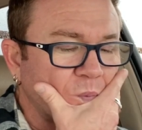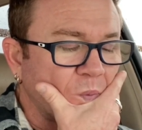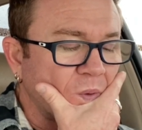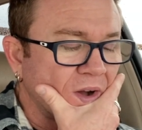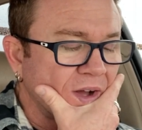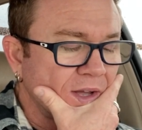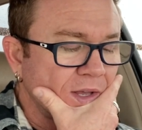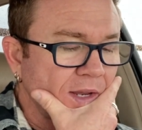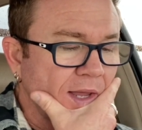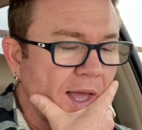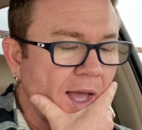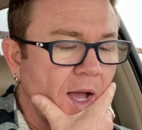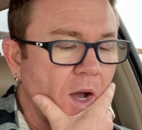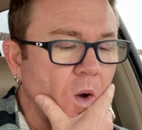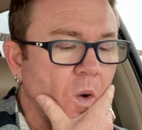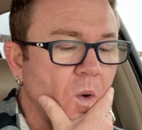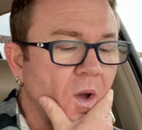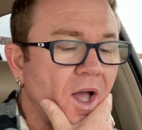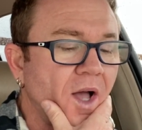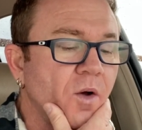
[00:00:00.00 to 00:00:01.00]
What?
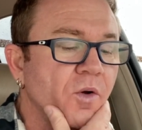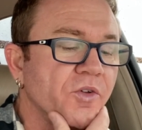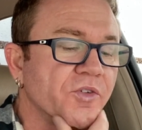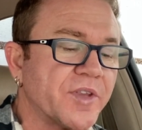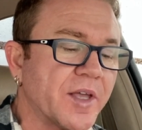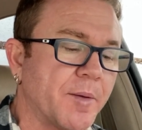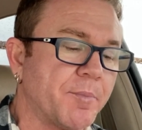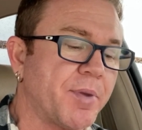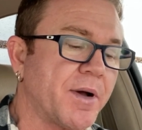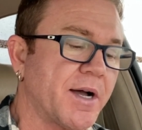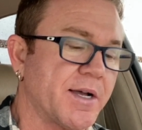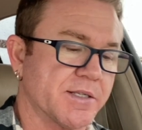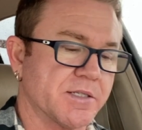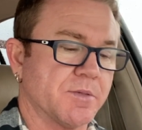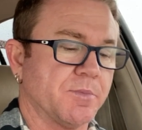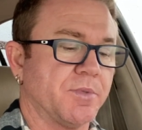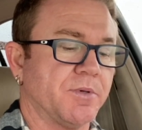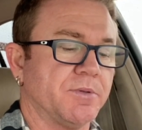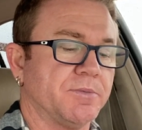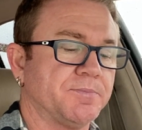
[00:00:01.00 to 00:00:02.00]
How? How is that
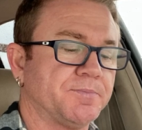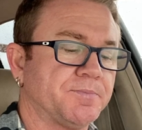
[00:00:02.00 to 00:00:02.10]
possible?